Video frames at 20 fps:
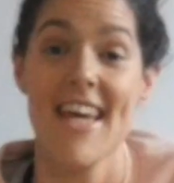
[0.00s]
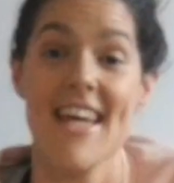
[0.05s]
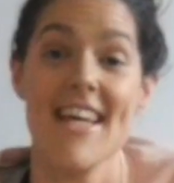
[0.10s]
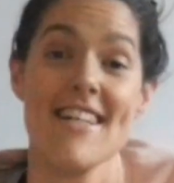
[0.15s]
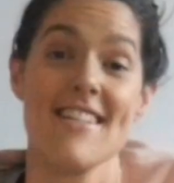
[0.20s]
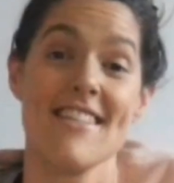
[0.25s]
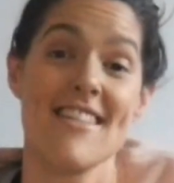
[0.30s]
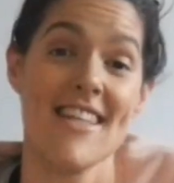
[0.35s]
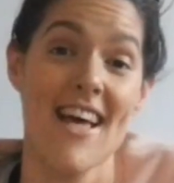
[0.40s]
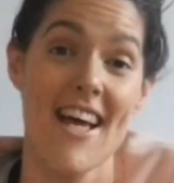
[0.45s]

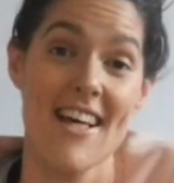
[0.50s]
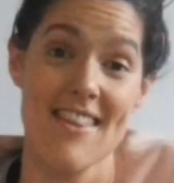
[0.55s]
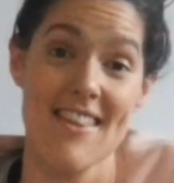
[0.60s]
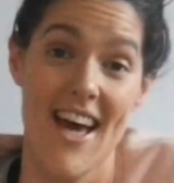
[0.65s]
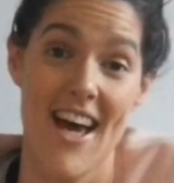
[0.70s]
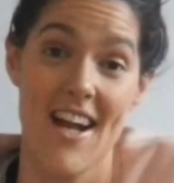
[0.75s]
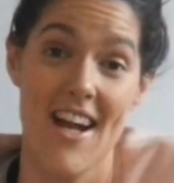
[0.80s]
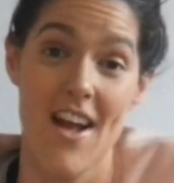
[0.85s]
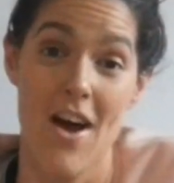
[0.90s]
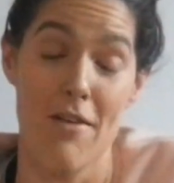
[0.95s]
In saying
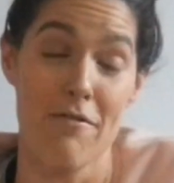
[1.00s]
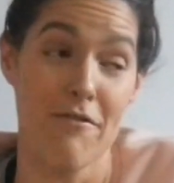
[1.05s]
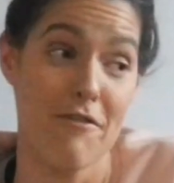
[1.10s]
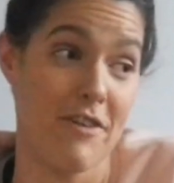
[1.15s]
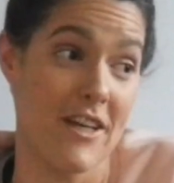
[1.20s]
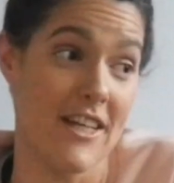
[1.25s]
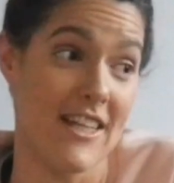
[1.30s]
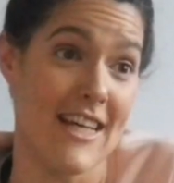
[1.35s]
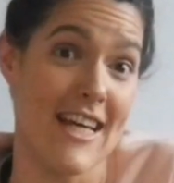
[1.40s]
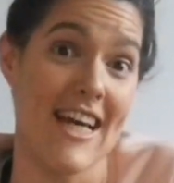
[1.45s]
that, I'm
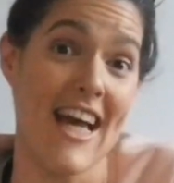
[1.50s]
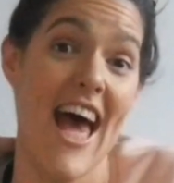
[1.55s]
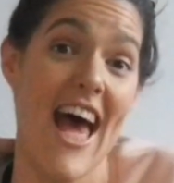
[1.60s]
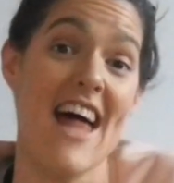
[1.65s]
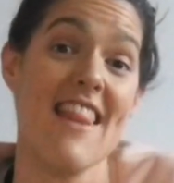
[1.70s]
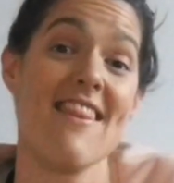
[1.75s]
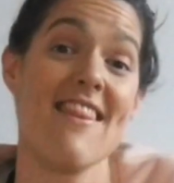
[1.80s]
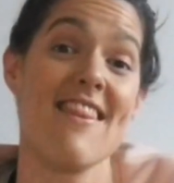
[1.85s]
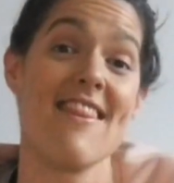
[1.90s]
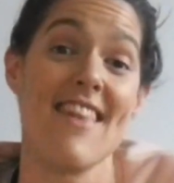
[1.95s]
feeling
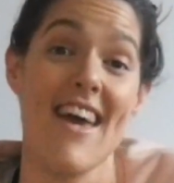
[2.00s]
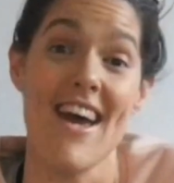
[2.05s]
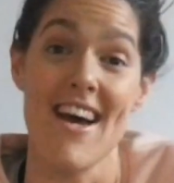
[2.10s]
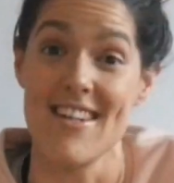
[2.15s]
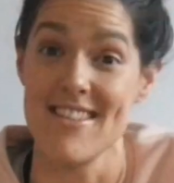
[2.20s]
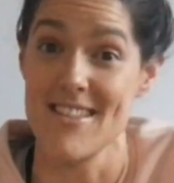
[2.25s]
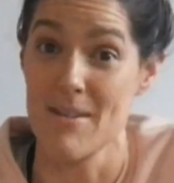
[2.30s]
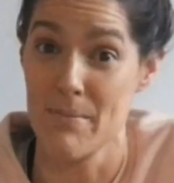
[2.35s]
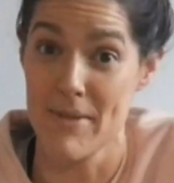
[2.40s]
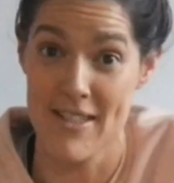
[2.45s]

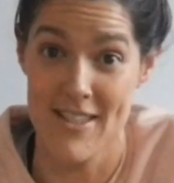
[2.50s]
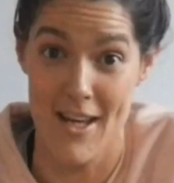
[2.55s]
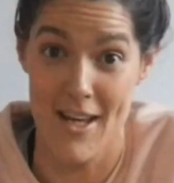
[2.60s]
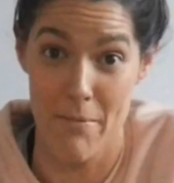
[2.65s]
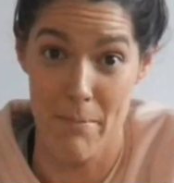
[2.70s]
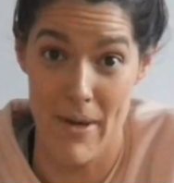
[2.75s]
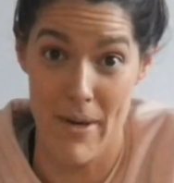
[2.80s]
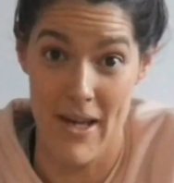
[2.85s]
1000%